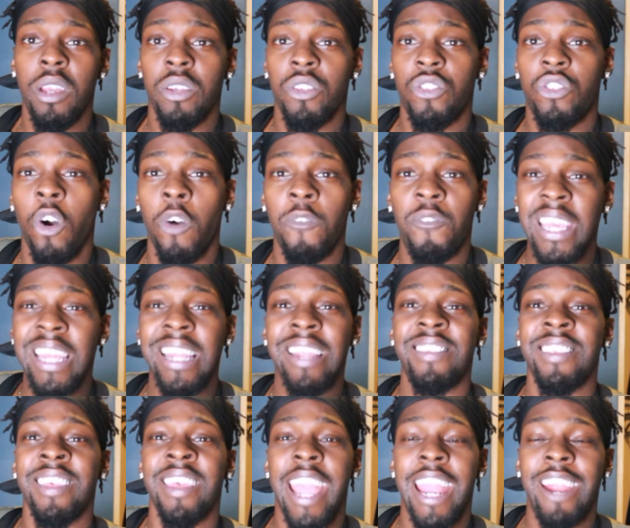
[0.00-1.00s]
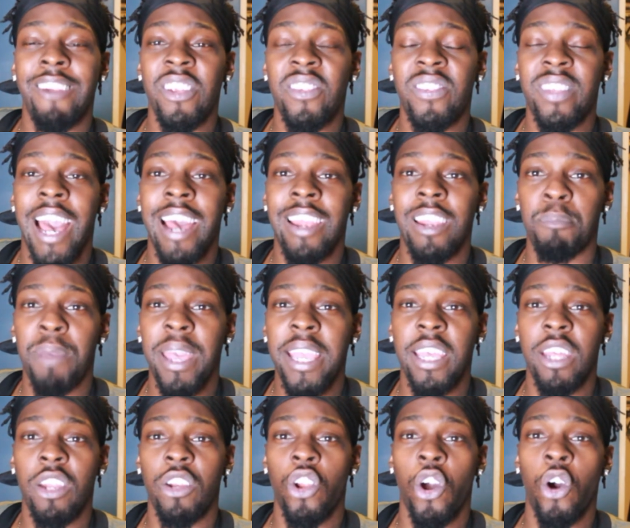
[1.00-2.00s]
So Venus and Aries kind of
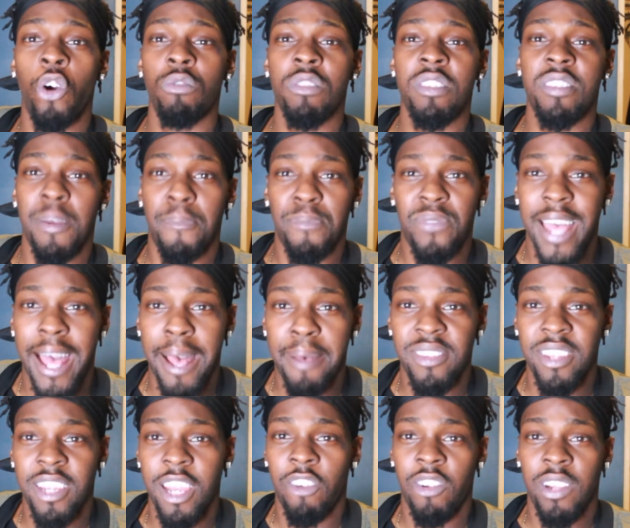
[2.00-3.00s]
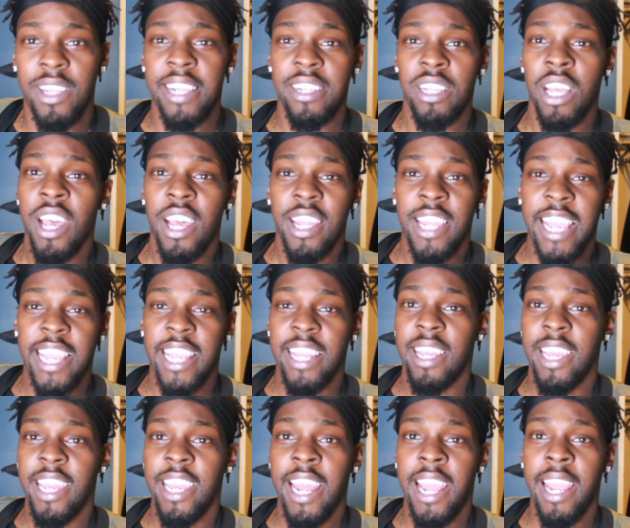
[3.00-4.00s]
make it known sometimes in their like
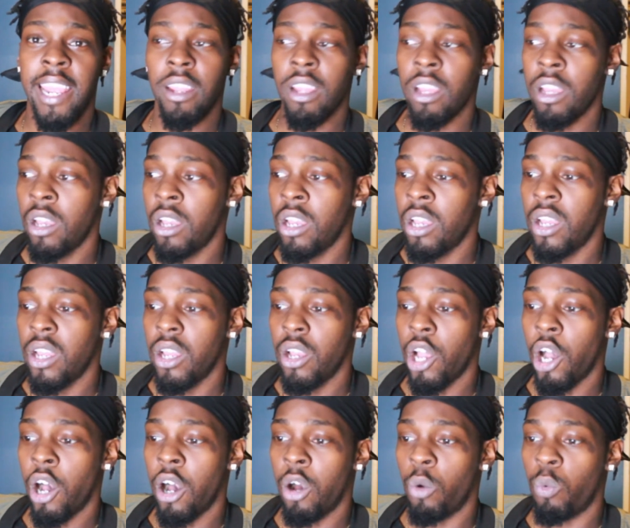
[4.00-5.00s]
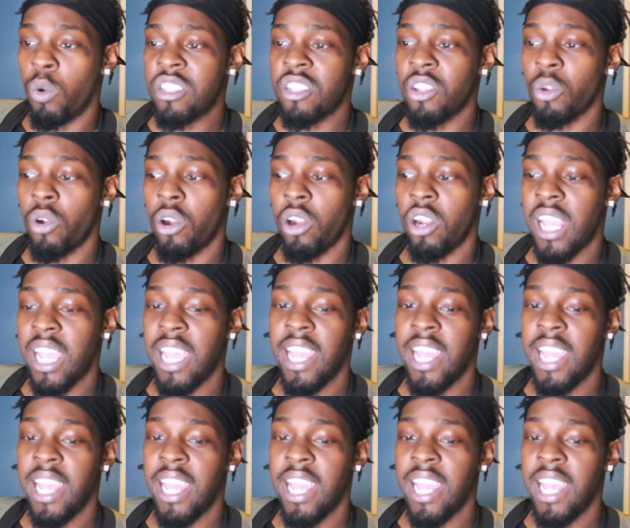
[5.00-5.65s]
it ain't what's the word?